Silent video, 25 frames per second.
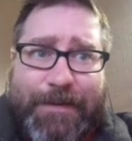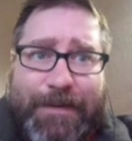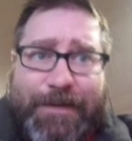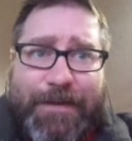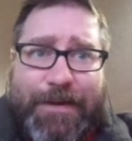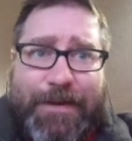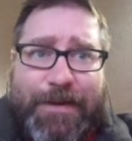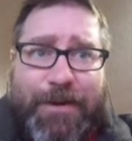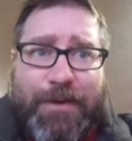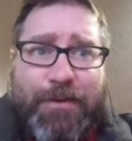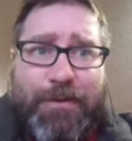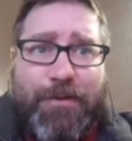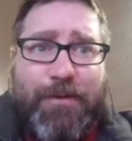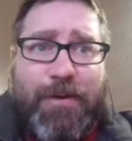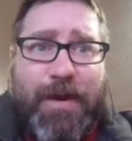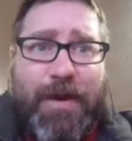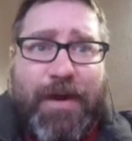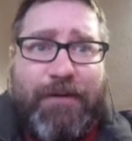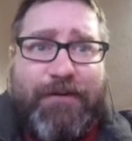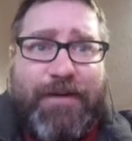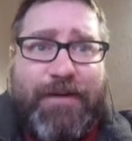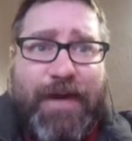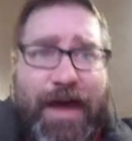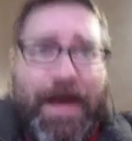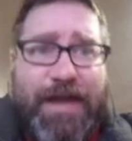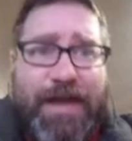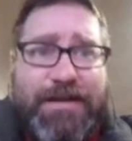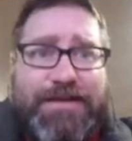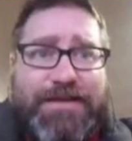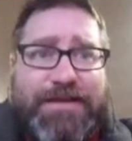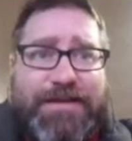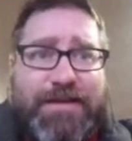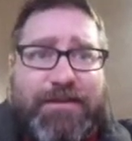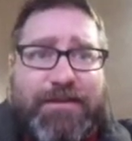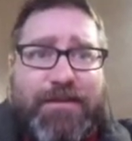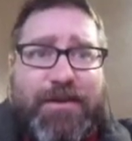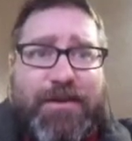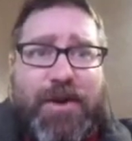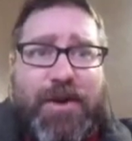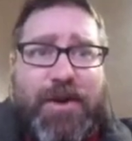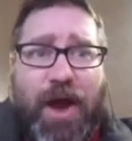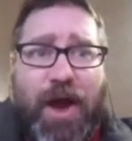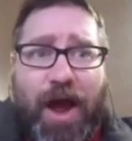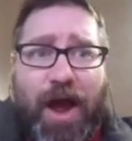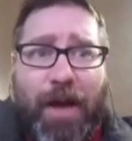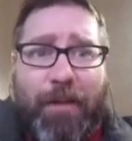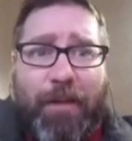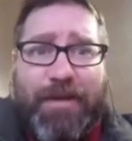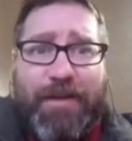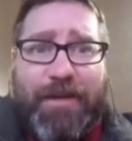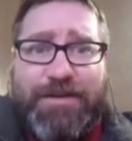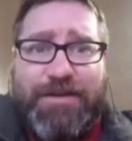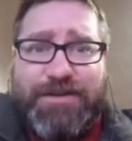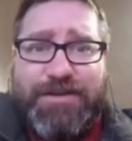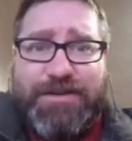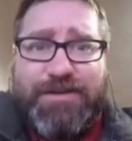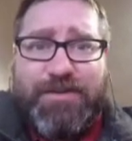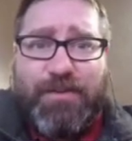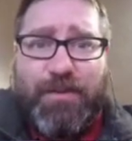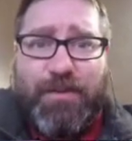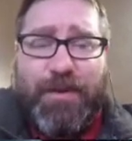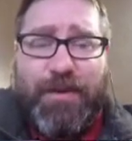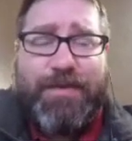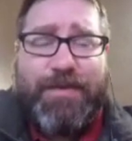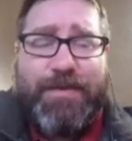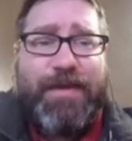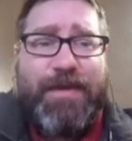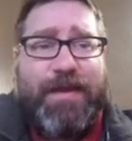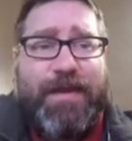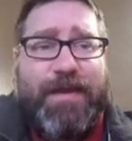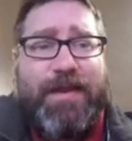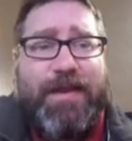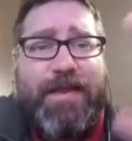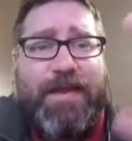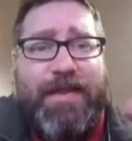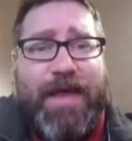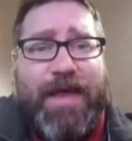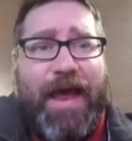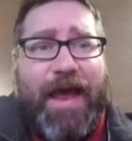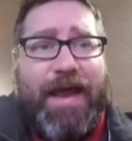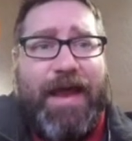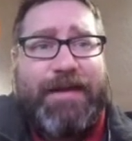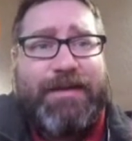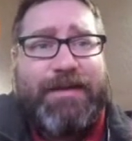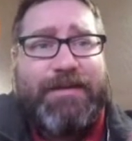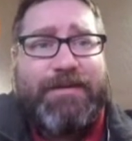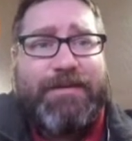You have got some commons within that